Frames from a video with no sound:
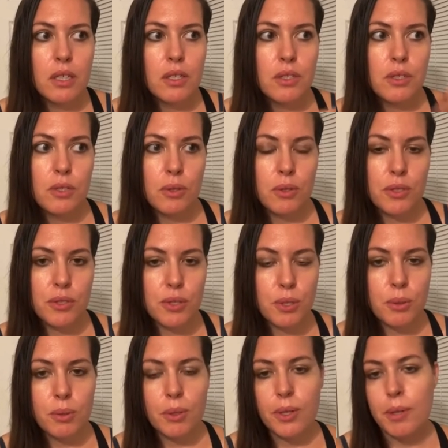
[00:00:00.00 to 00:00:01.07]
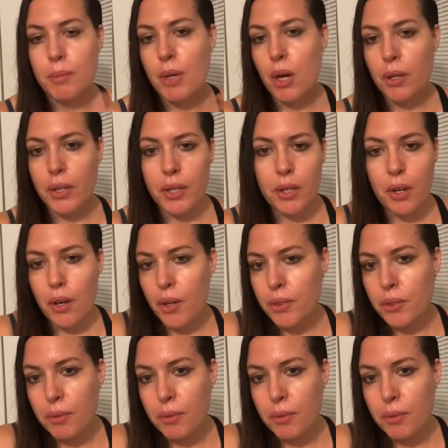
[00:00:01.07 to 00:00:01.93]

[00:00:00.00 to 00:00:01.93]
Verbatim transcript: So this tour I'm calling On the